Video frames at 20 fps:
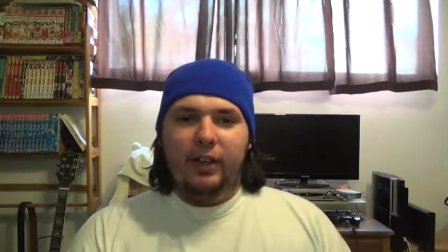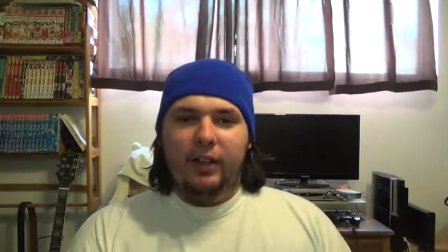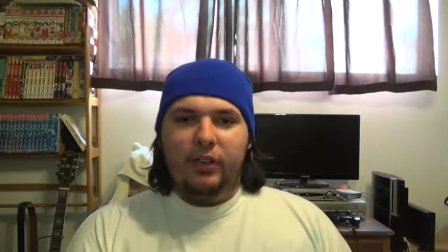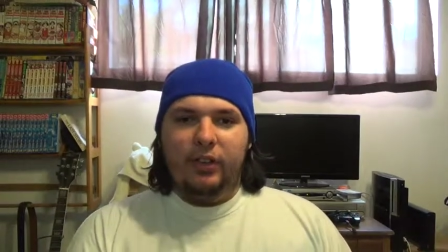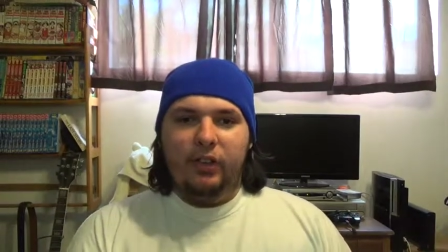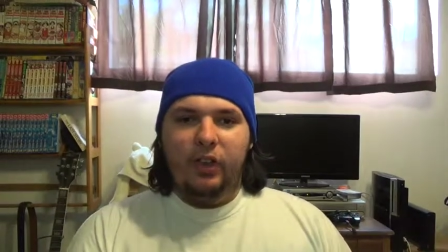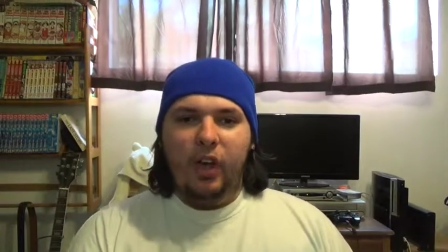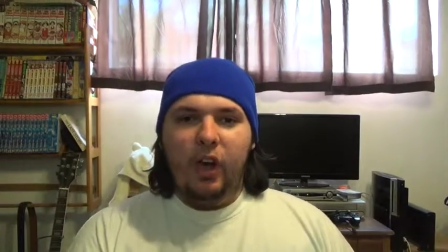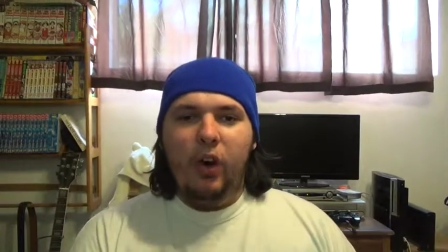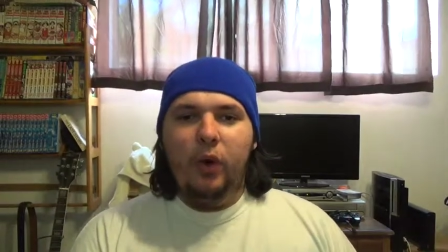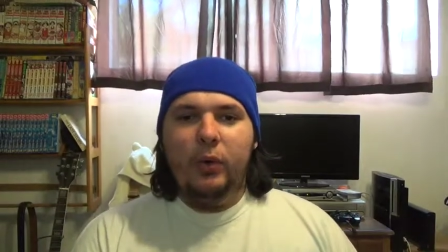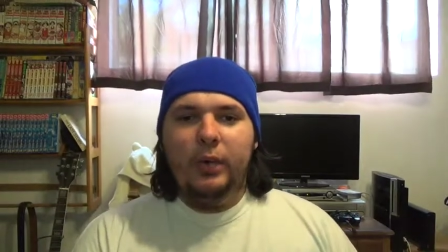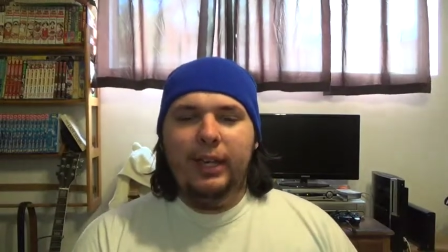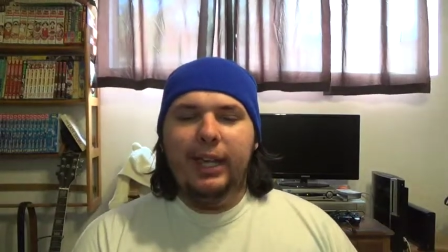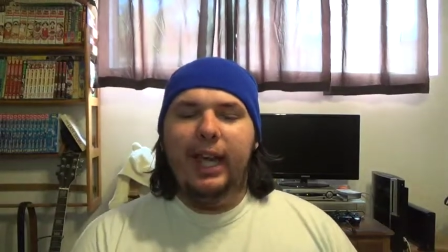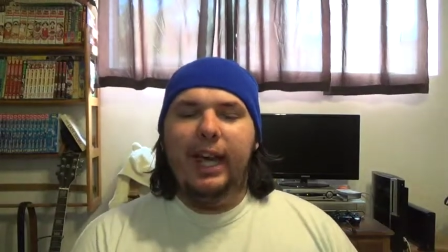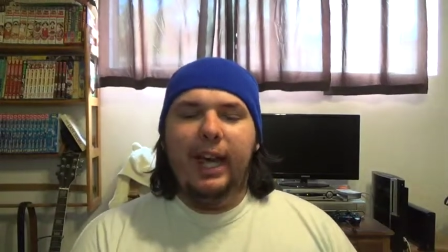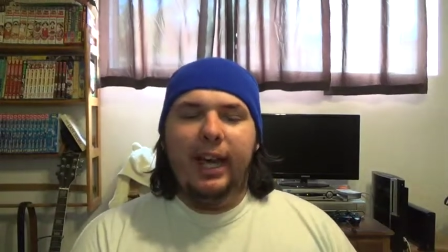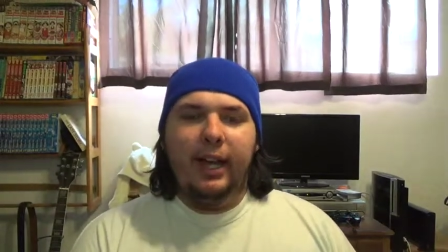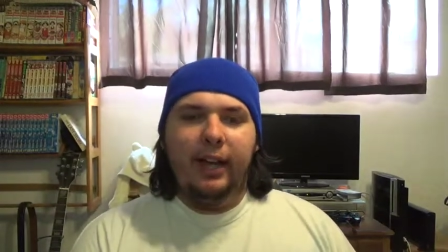So,
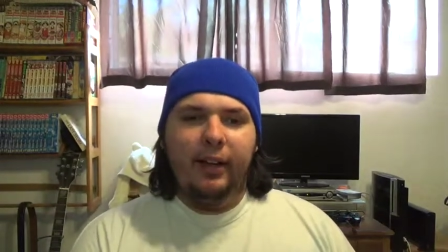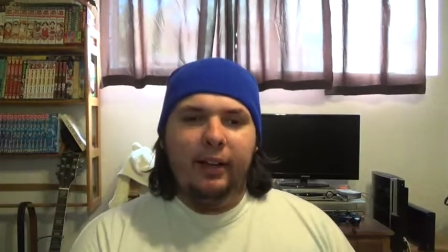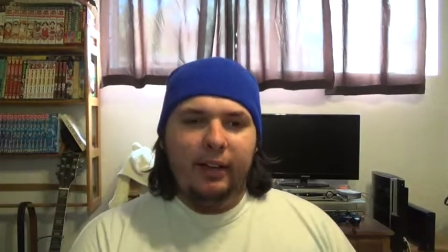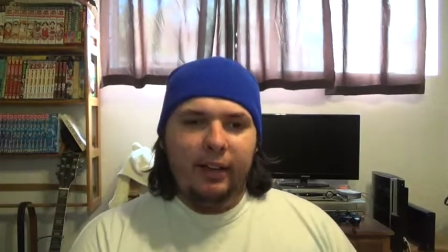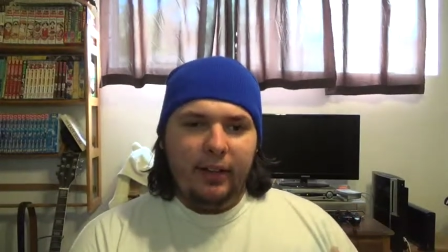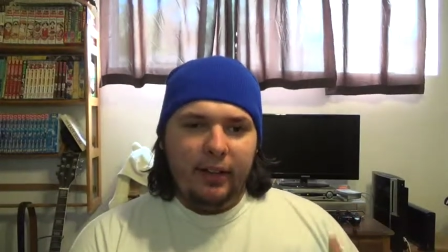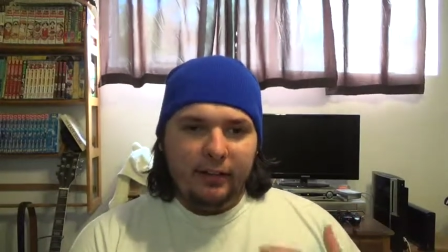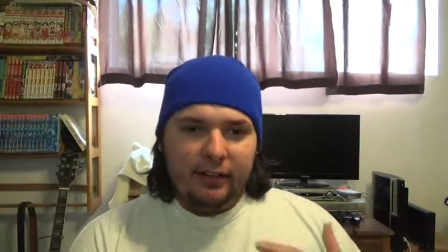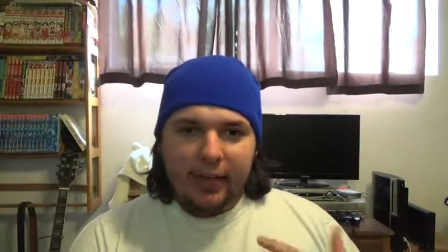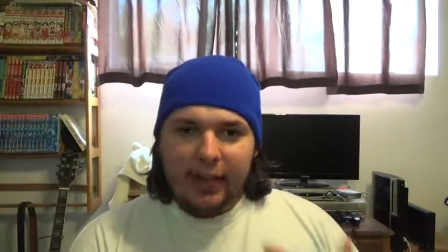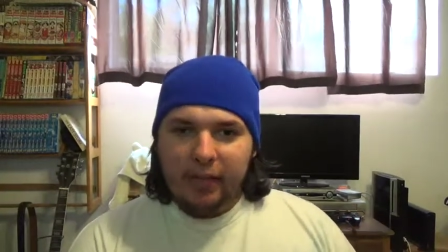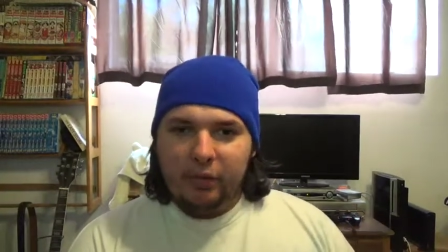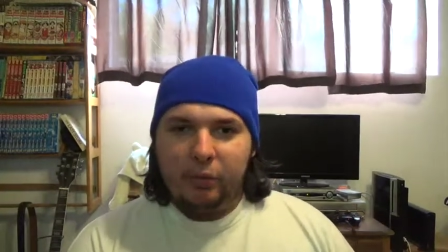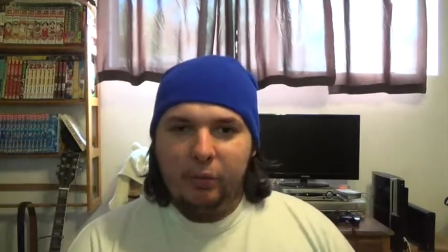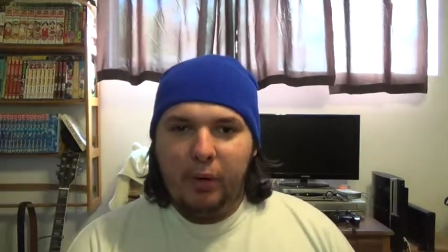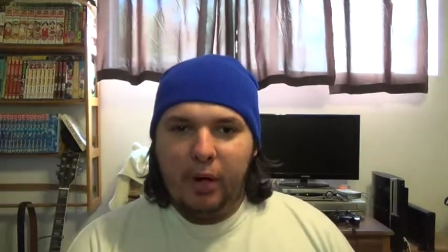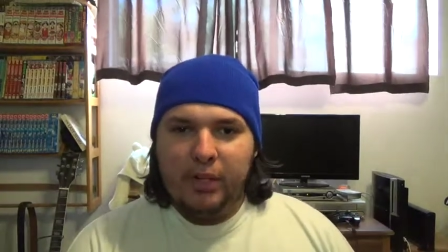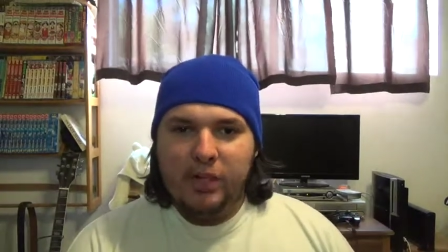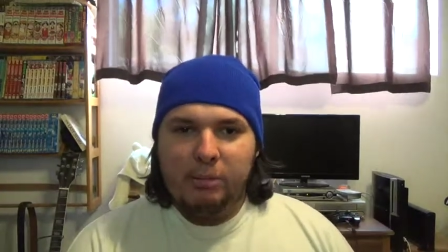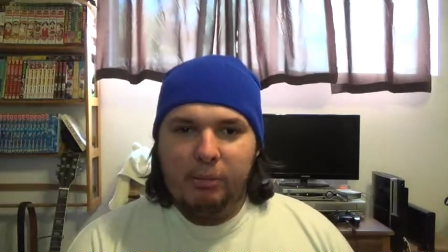yeah. Thanks for
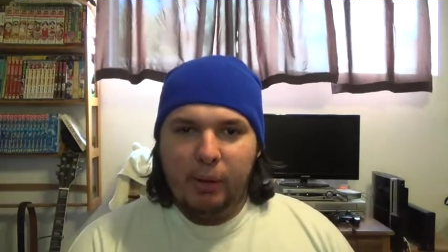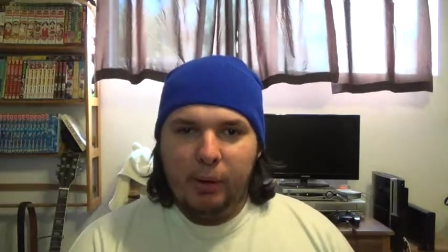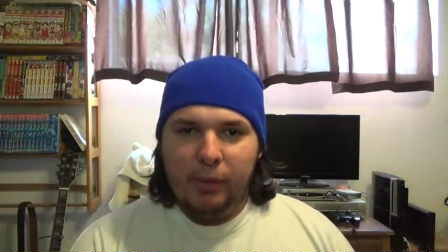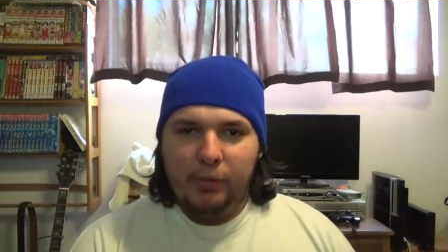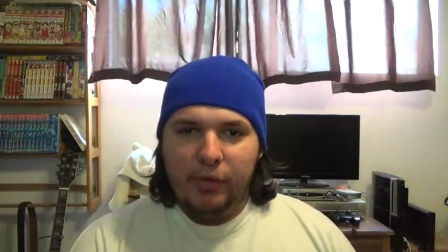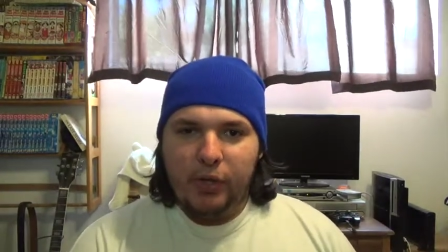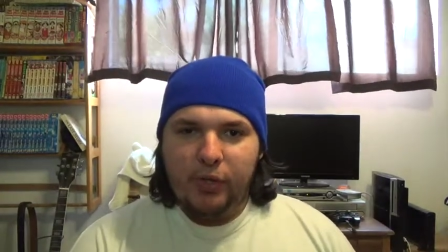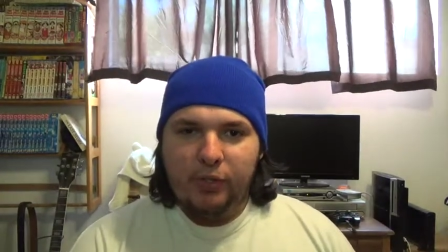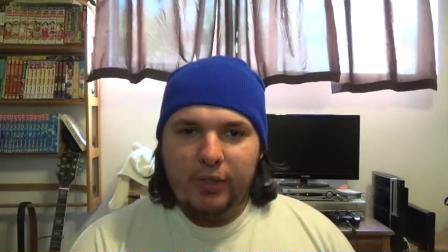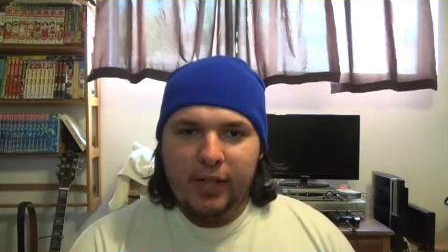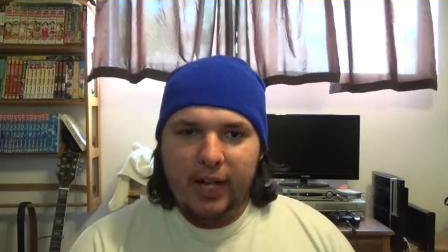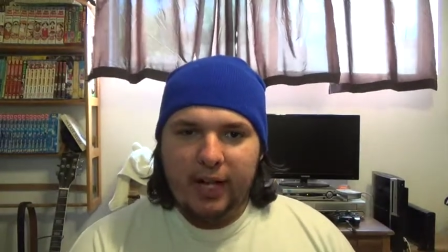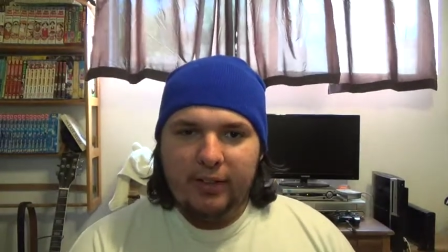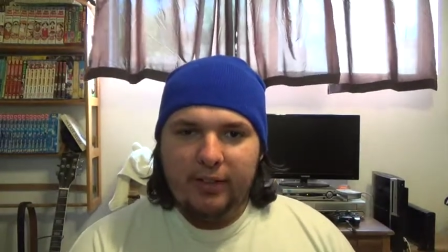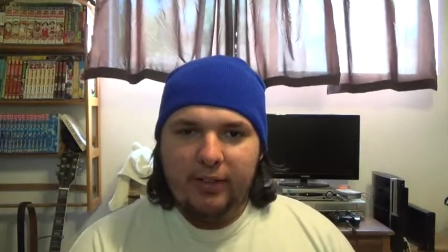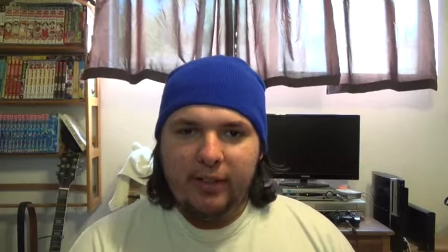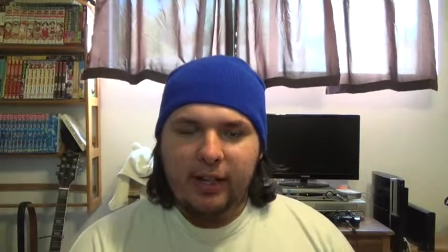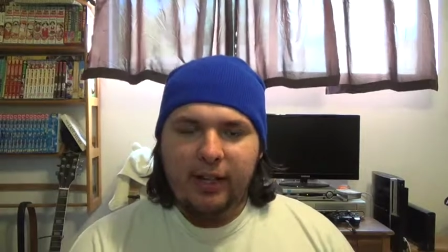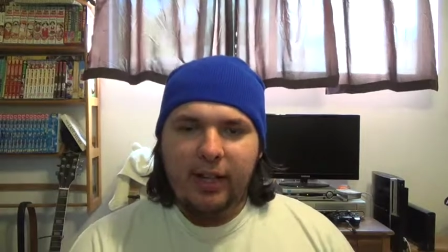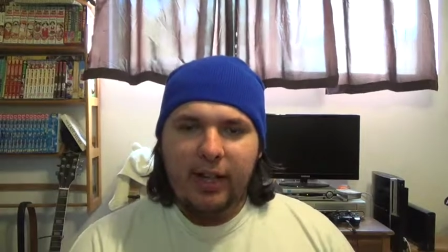watching my review of
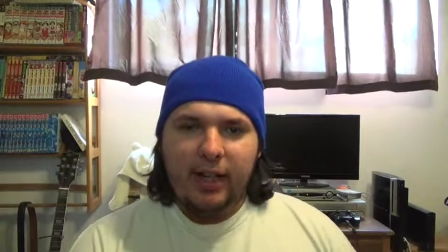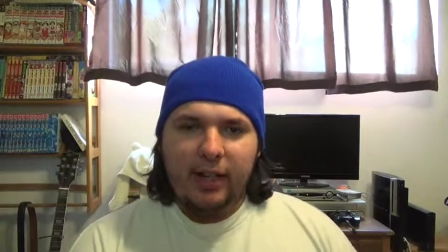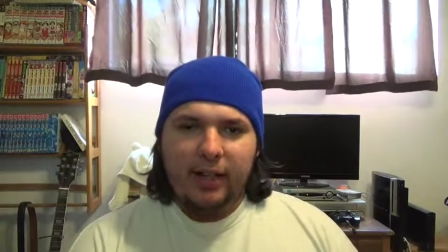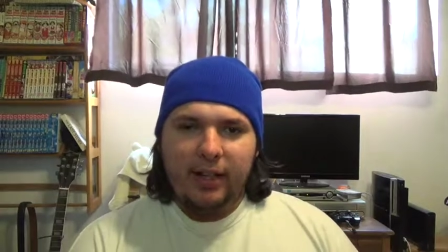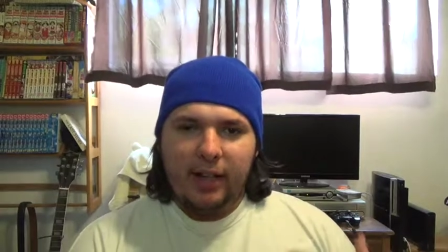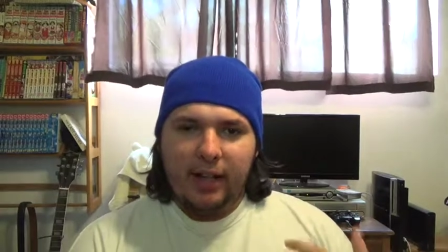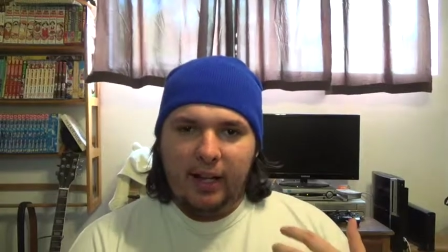Godzilla.